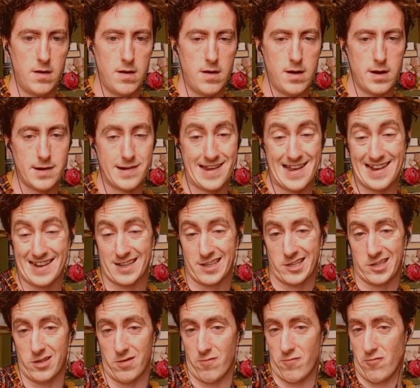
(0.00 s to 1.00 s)
attacks
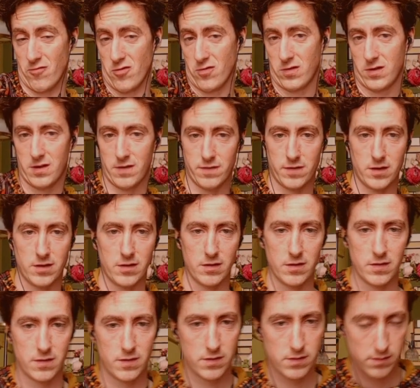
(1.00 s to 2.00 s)
the rook if you
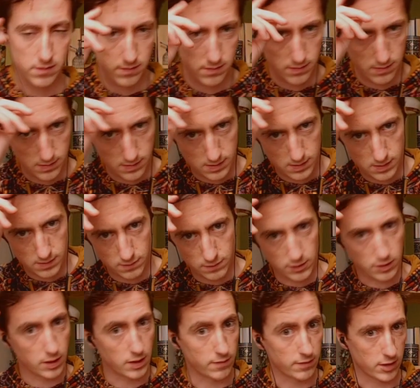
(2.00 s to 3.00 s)
could
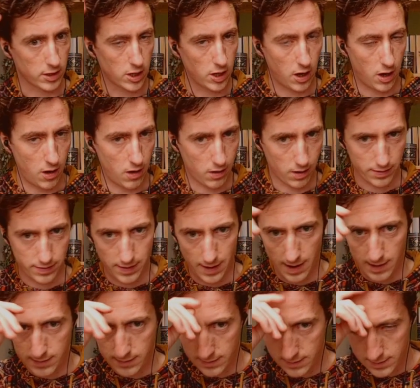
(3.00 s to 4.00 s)
even call it
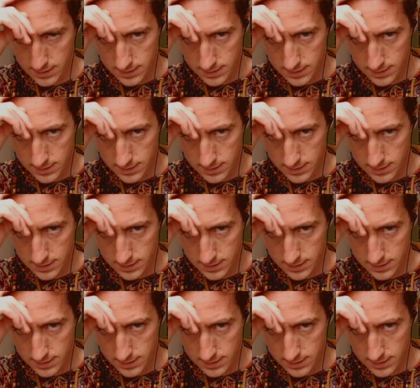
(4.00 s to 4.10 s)
that.